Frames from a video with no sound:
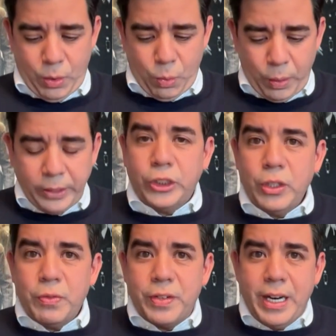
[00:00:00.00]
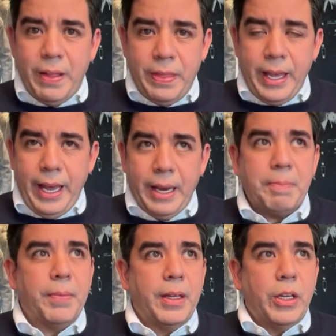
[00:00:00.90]
Once you've done that,
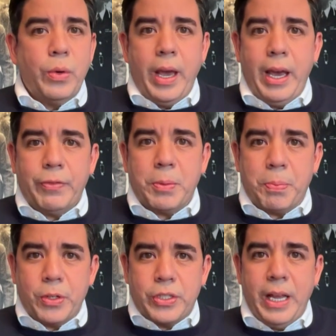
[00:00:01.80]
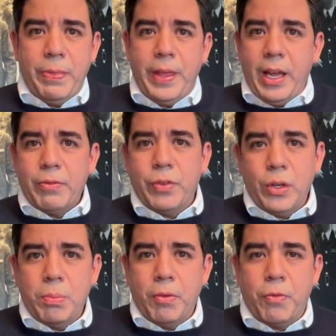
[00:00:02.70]
you have to present that
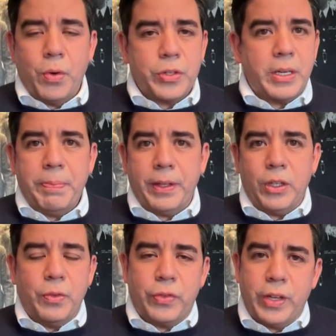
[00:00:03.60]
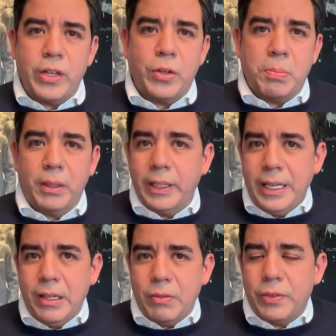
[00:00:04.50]
view before something you've said you
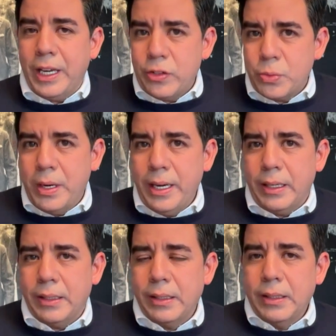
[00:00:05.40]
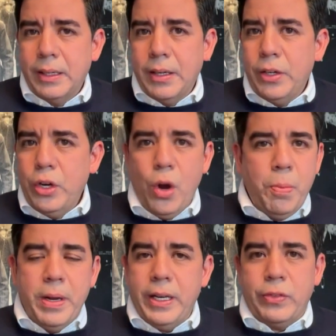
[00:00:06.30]
believe. Guess what?
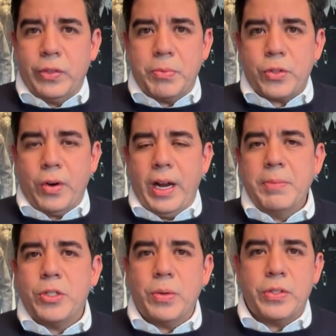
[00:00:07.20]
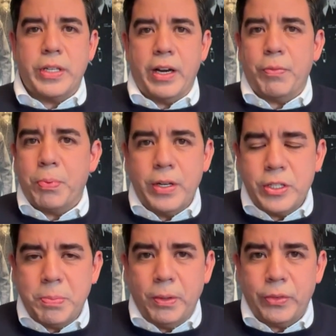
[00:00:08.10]
nobody subscribes to a set of
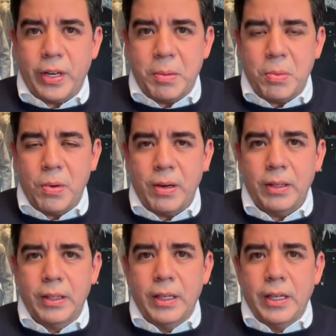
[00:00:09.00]
principles anymore. Mm.